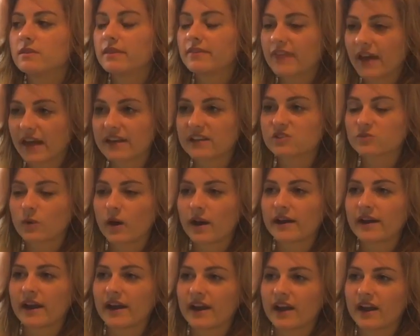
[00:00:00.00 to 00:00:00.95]
that is
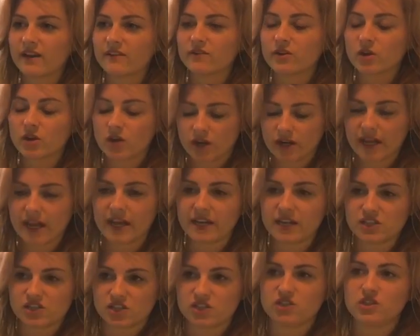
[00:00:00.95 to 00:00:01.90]
why I have gone ahead
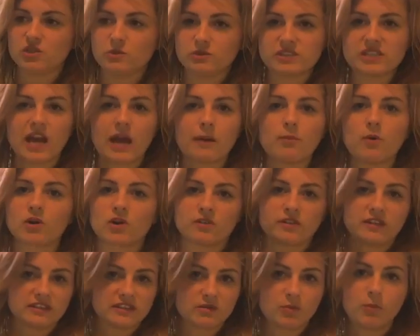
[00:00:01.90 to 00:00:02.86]
and just used tap water
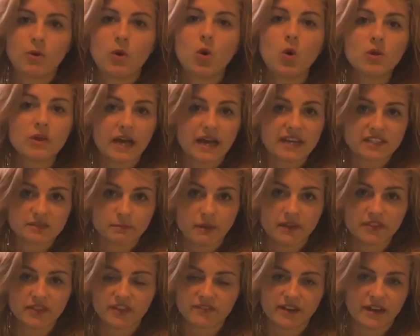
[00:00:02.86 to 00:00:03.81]
this whole last
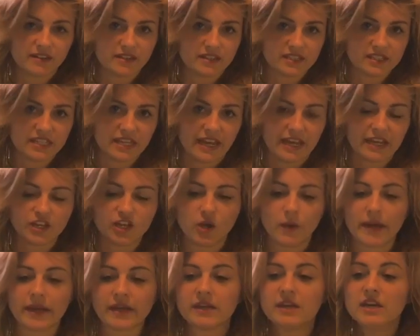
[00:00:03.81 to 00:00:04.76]
month I've had this tank
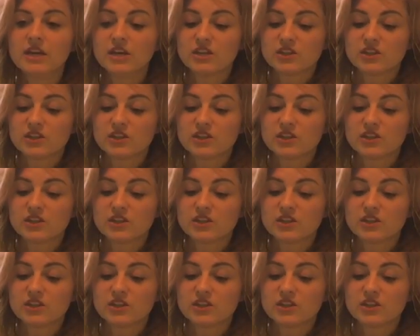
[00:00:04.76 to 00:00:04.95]
going.